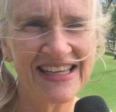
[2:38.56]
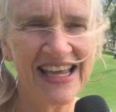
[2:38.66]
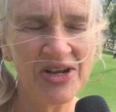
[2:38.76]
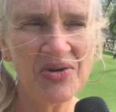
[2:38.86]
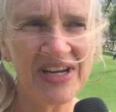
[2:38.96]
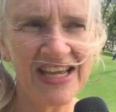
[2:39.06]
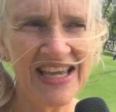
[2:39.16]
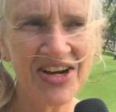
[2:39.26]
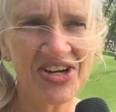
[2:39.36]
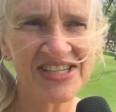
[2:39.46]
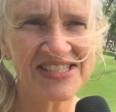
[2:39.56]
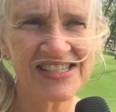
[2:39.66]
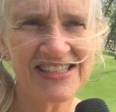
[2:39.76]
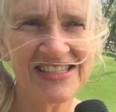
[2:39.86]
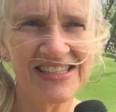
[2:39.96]
and you can hear
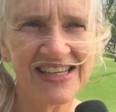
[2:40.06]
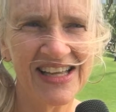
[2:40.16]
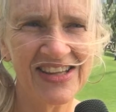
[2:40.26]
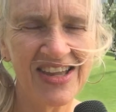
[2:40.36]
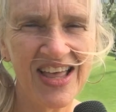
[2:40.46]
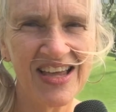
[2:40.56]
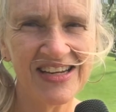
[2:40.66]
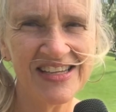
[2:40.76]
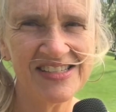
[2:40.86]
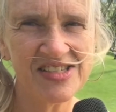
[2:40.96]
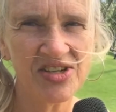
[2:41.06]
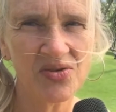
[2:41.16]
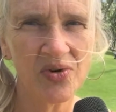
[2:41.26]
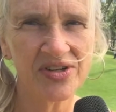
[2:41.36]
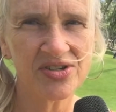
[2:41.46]
it a lot easier
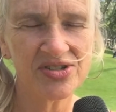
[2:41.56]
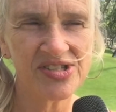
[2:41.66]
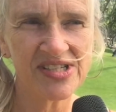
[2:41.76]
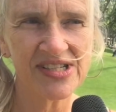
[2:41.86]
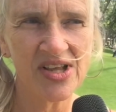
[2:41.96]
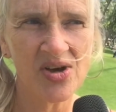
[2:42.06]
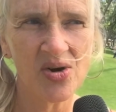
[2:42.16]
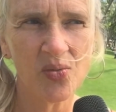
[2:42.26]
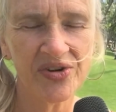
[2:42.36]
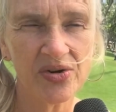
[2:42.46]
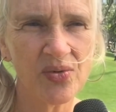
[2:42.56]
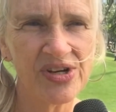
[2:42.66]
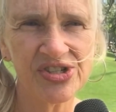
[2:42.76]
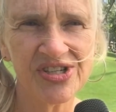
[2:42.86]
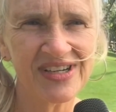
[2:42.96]
when you're slow. When you're
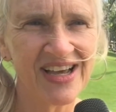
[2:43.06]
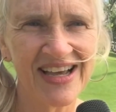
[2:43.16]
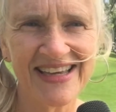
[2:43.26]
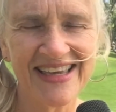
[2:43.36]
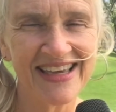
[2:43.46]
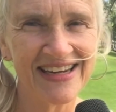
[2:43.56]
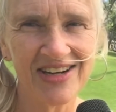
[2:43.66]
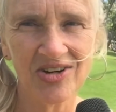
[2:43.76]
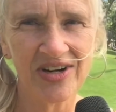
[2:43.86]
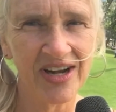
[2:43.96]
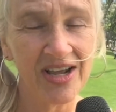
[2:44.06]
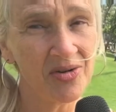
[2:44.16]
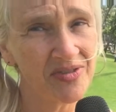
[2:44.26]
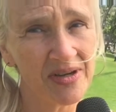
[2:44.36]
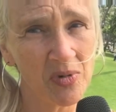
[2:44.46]
rushing, I can't hear, and I
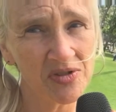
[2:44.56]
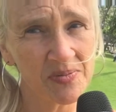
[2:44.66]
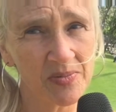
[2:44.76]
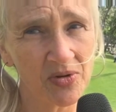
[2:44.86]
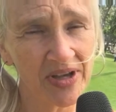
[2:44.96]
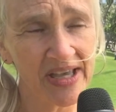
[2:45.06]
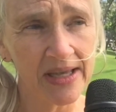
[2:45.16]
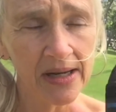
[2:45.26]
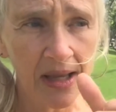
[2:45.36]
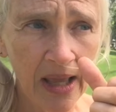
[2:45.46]
don't think most people can.